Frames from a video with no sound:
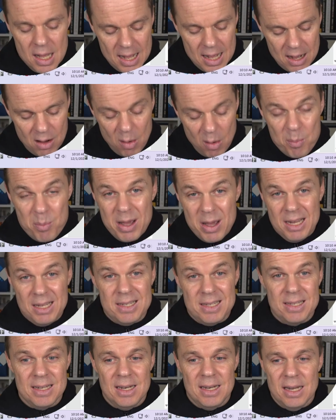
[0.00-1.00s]
Our base
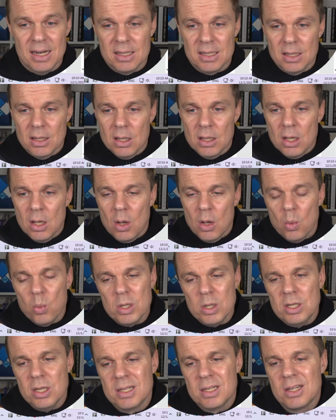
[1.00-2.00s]
selector,
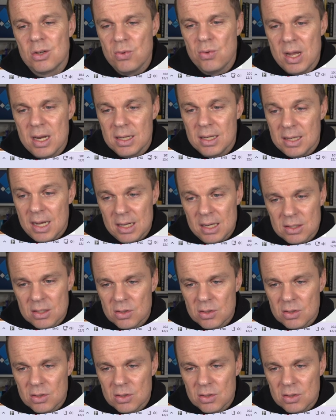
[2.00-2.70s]
we just created that,